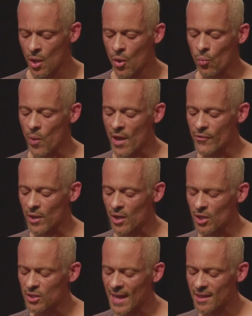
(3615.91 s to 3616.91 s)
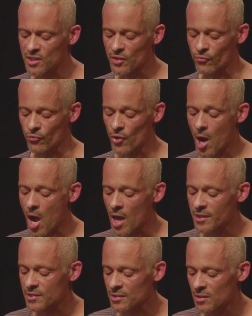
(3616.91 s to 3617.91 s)
while the collective
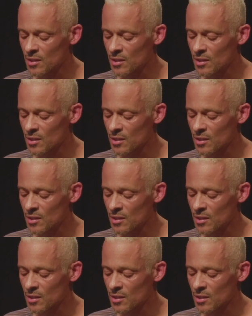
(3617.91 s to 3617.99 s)
wrought